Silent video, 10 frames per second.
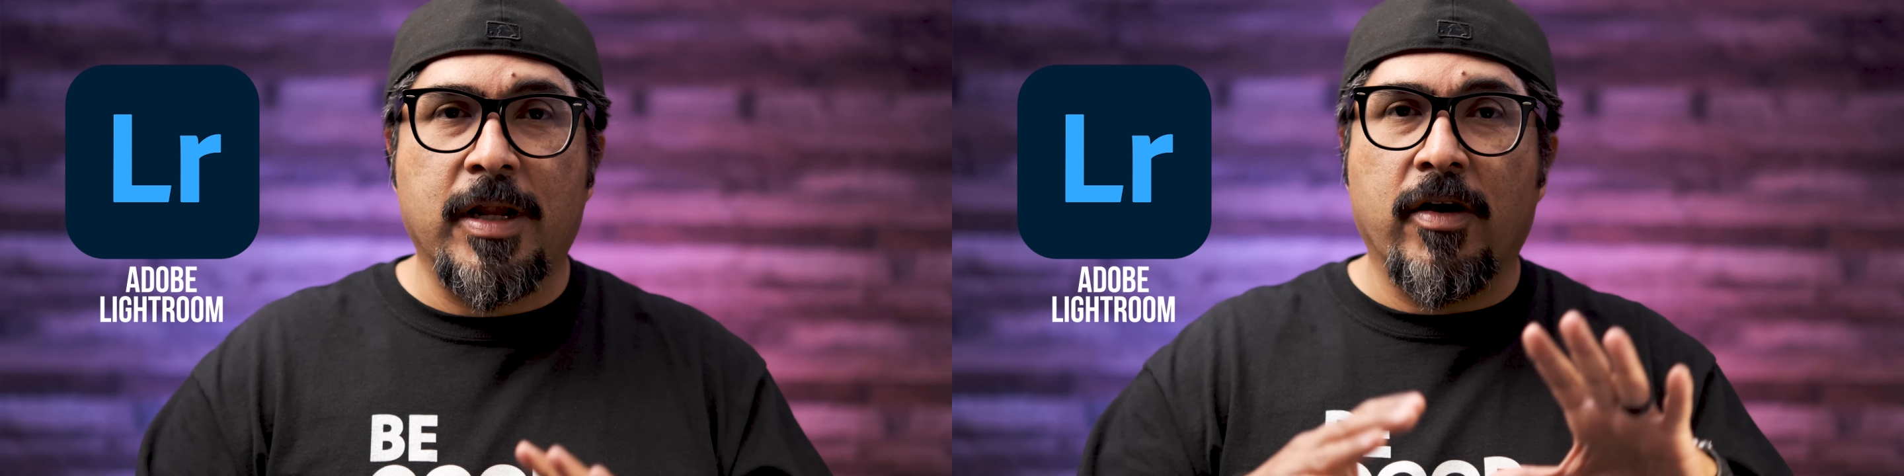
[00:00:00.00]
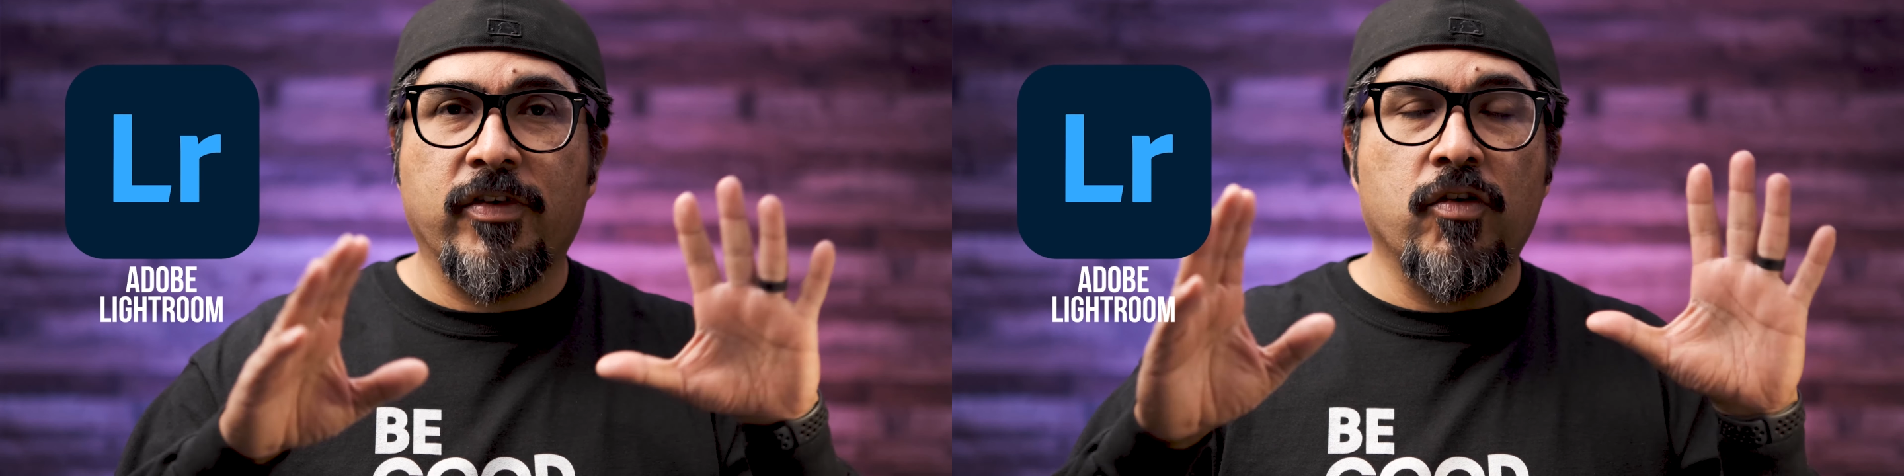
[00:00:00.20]

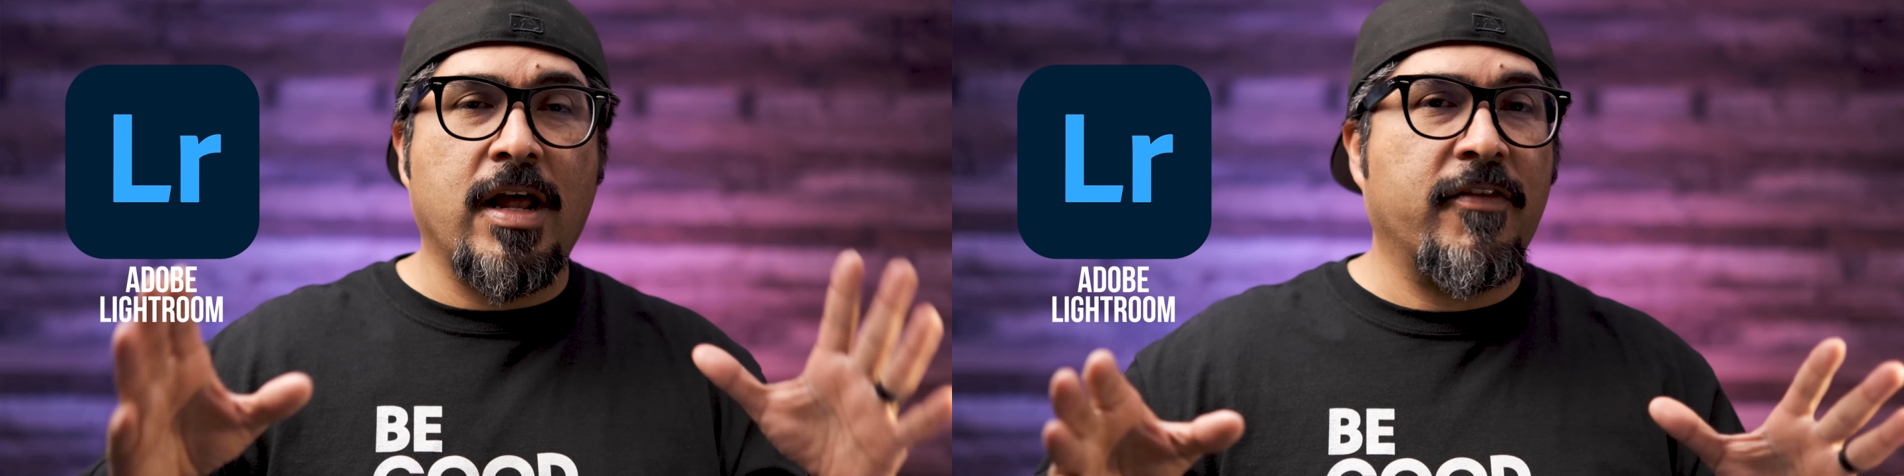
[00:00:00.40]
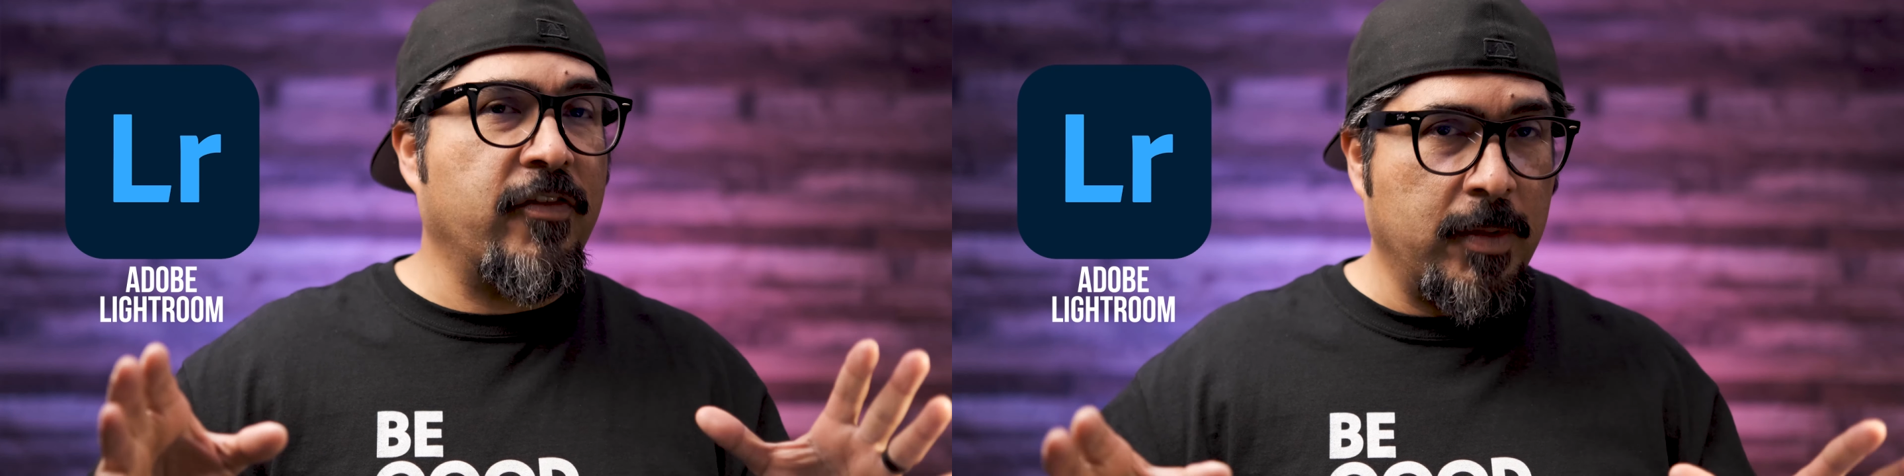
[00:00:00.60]
Now, if you're
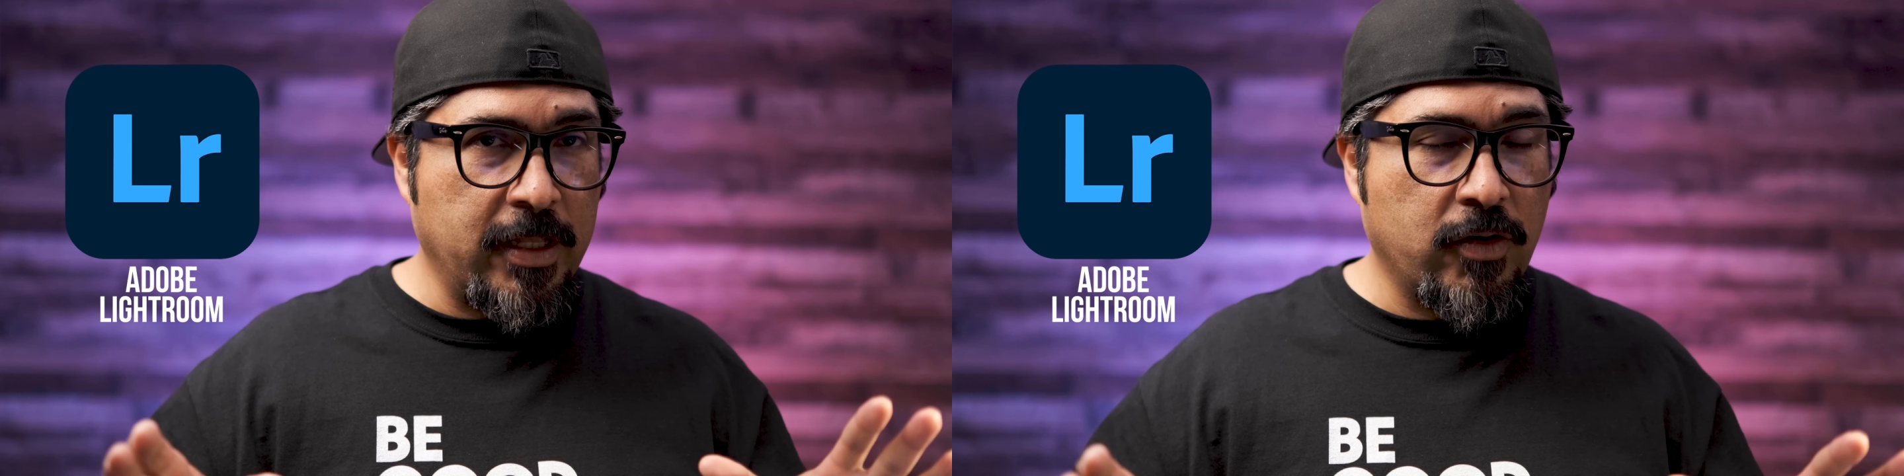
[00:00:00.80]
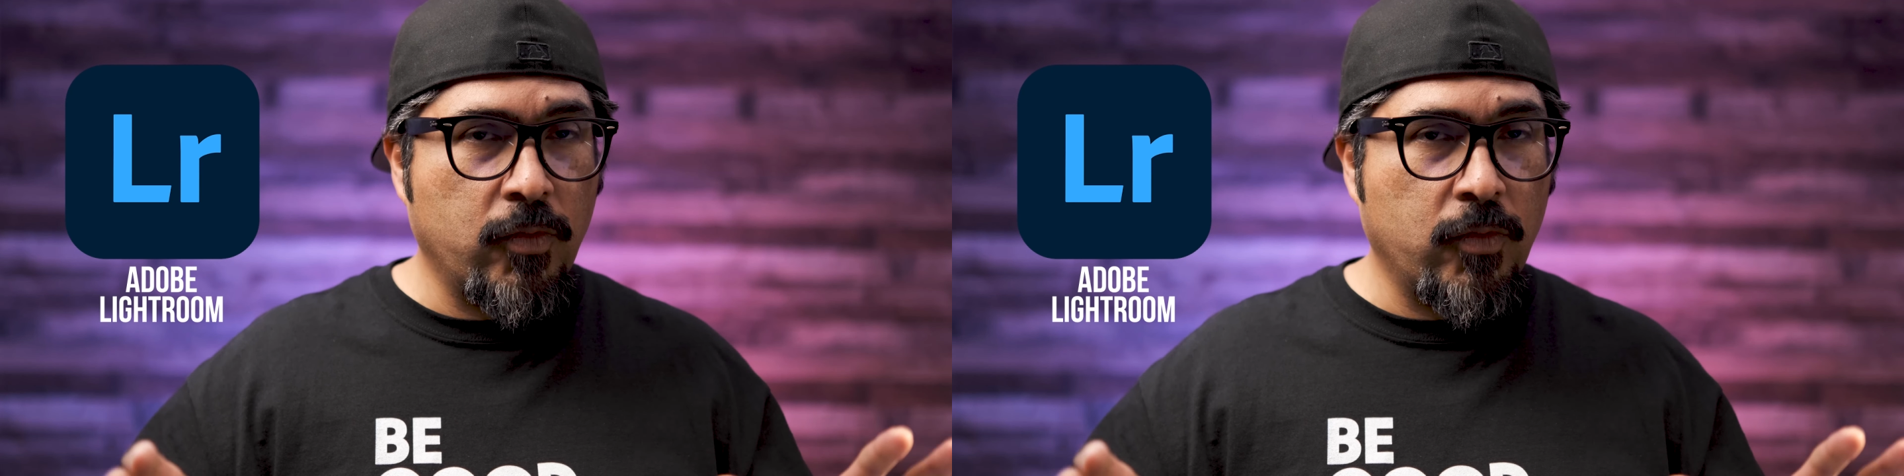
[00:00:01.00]
not familiar